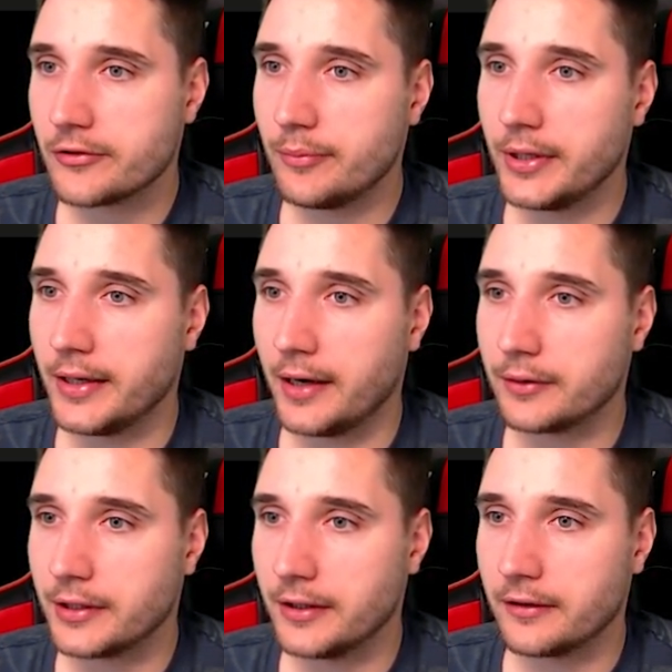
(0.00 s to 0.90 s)
to be
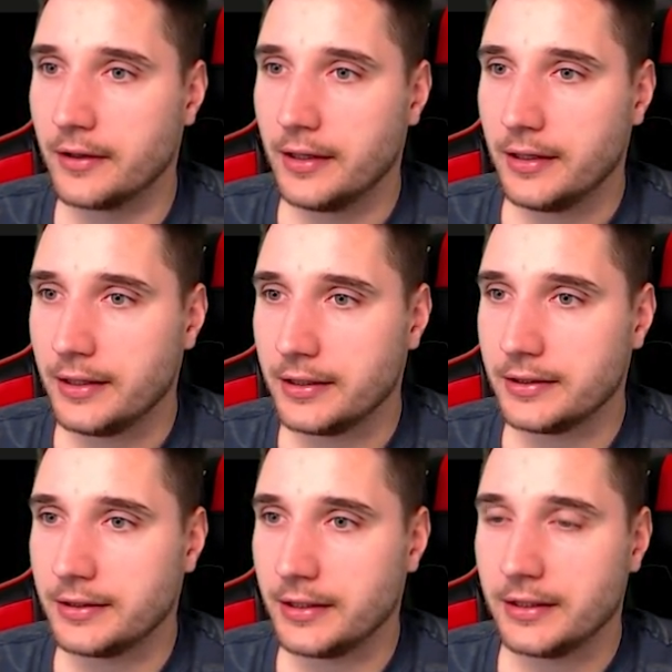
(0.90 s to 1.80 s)
out here
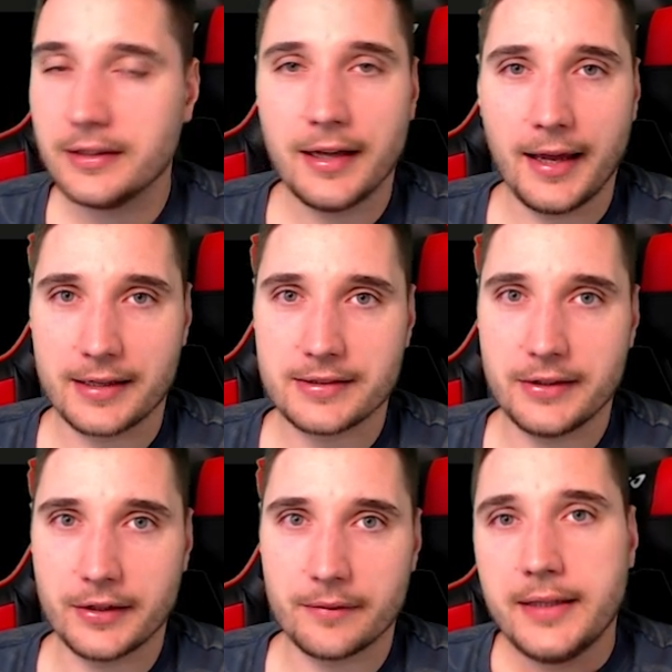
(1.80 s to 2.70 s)
in the S tier.